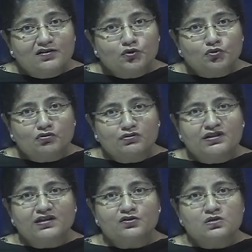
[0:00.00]
You go
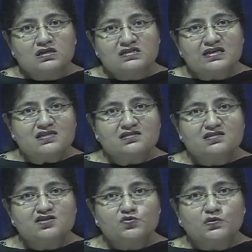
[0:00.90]
there, you assess the
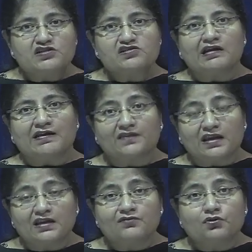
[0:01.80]
situation, and
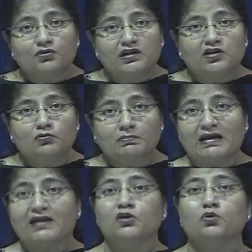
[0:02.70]
then if you need to
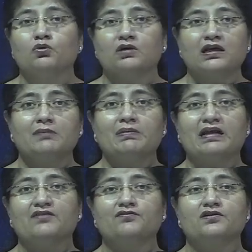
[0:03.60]
plan, you only
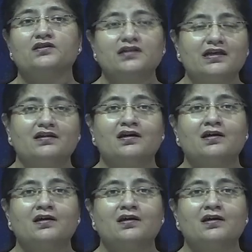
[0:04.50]
plan for the day.